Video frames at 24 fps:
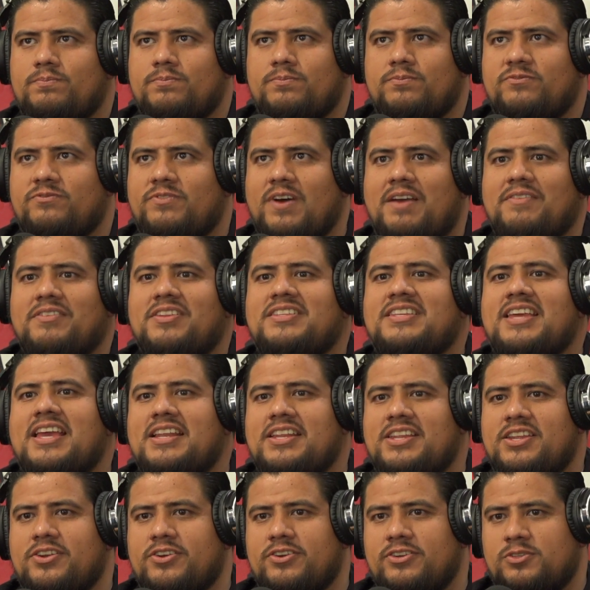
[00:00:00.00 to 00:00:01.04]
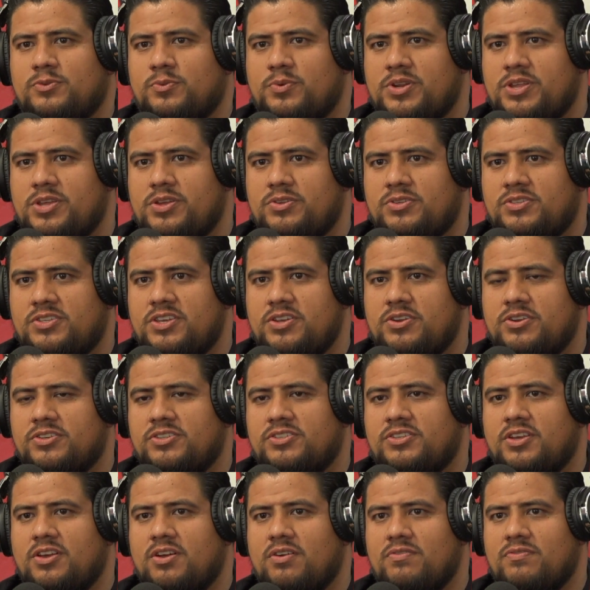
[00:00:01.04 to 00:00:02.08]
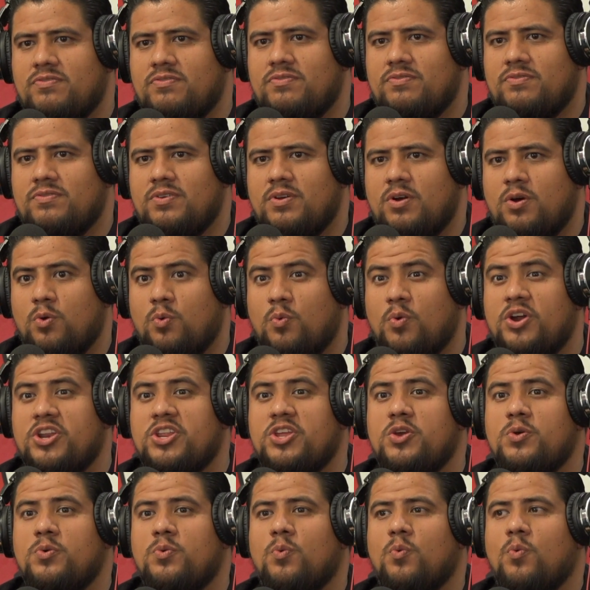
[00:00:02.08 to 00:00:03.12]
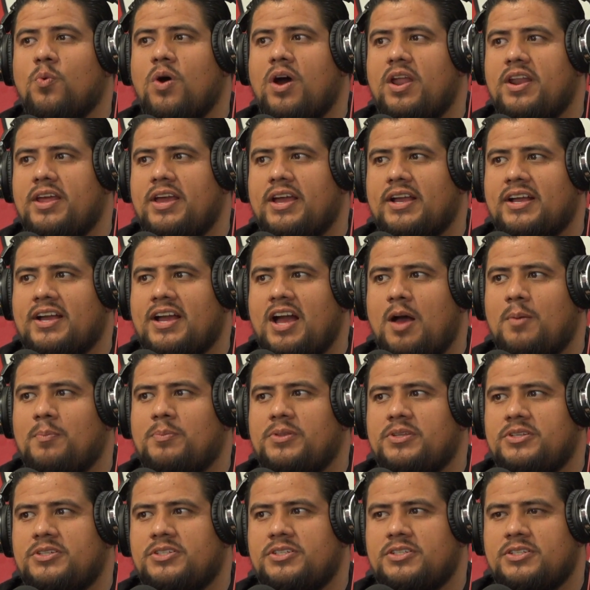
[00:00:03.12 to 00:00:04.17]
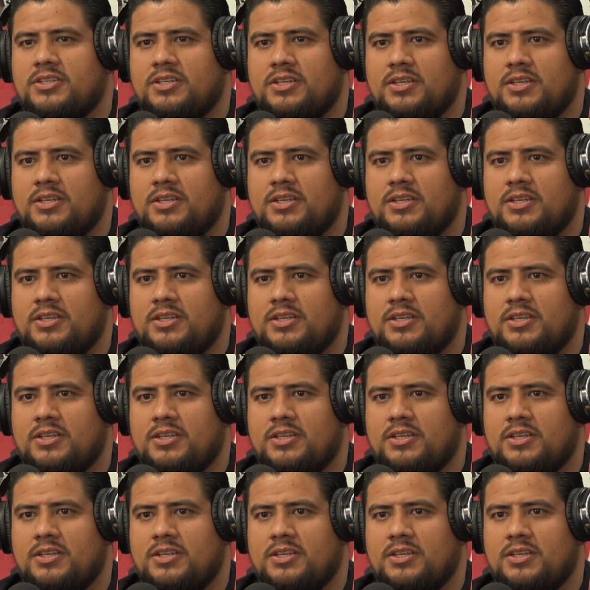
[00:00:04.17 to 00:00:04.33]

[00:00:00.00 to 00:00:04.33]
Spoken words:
5 to 10 years, what do you see yourself, or what do you want to accomplish?